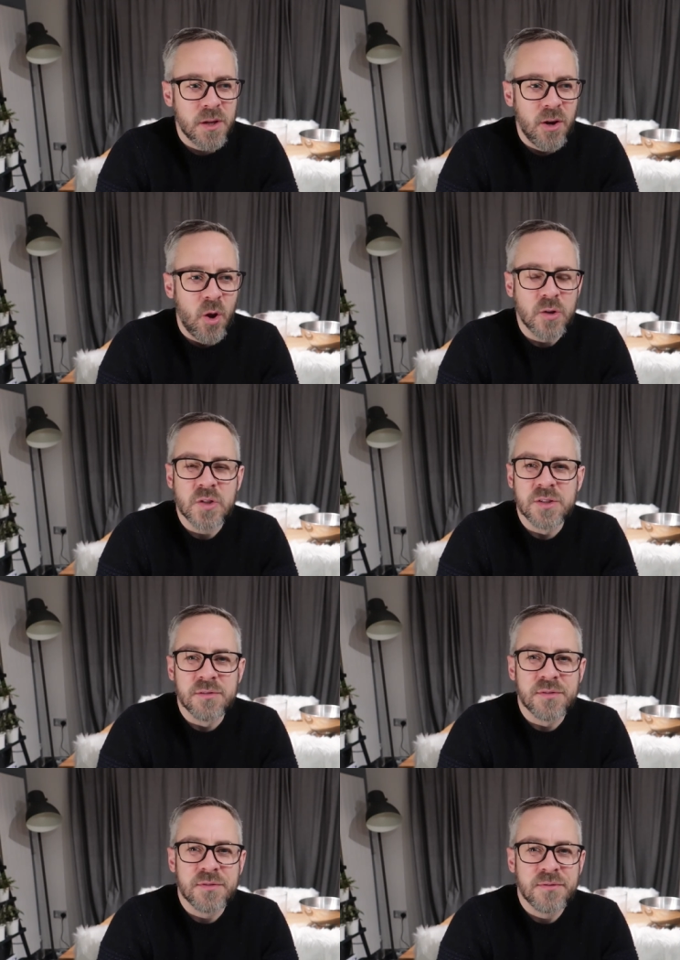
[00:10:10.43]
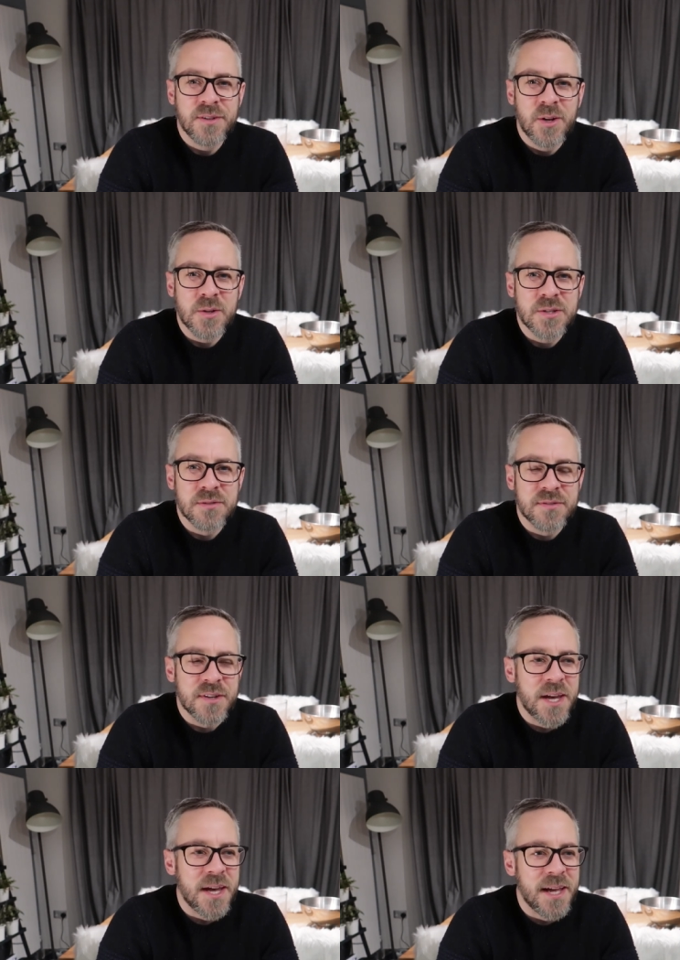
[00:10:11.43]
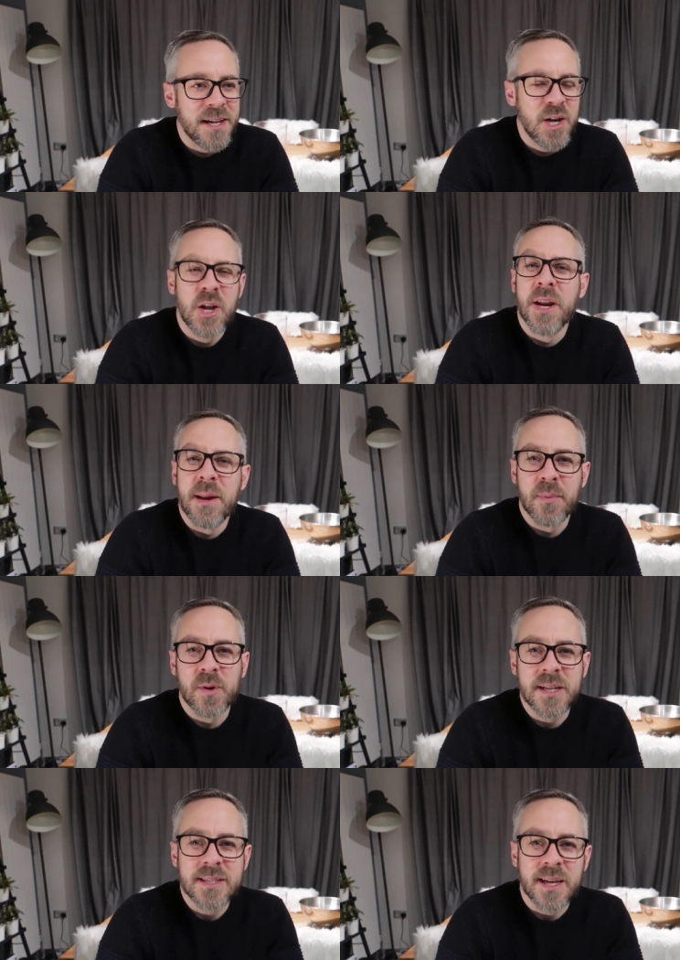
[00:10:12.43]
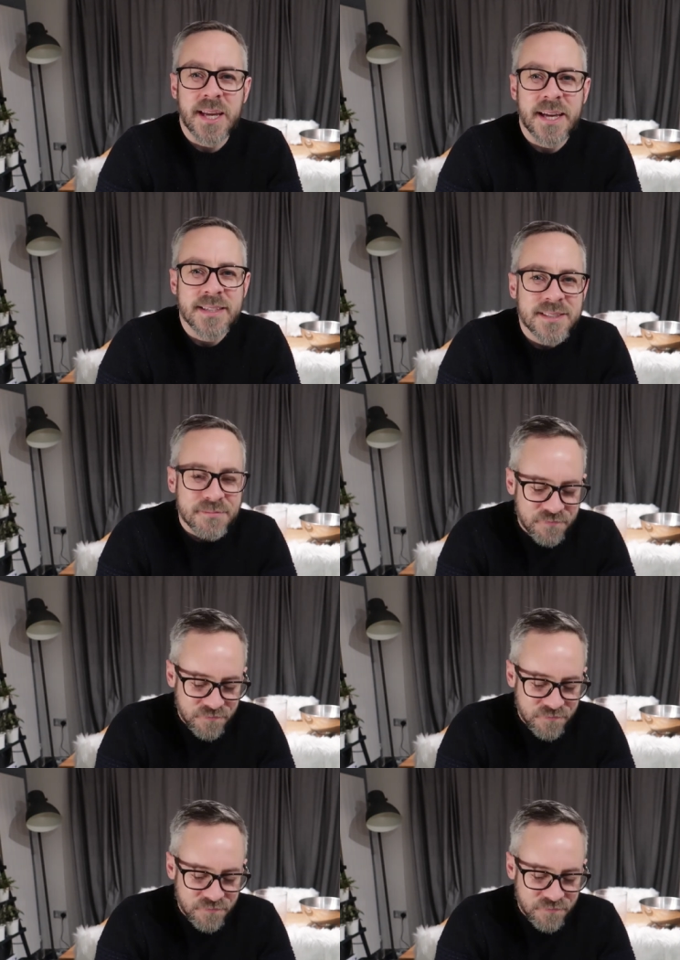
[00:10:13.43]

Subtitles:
lots of learning points, I guess.